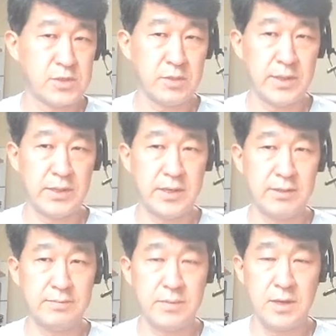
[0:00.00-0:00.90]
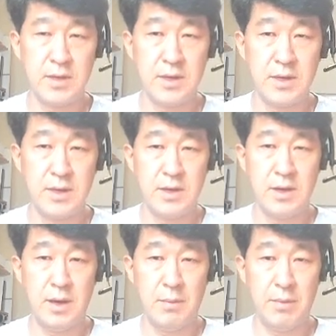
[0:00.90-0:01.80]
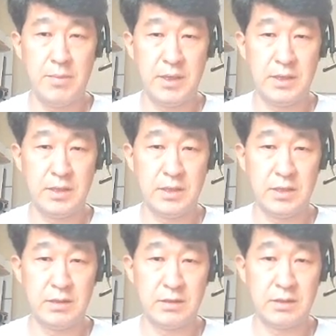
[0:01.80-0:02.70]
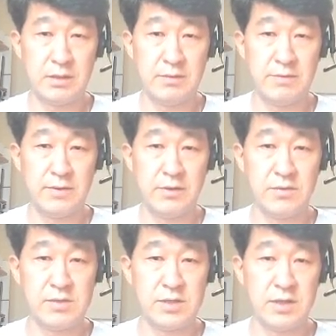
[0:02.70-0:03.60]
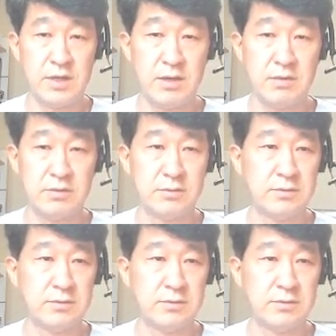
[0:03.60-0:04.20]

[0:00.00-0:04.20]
Sorry about that. A bit confused in there.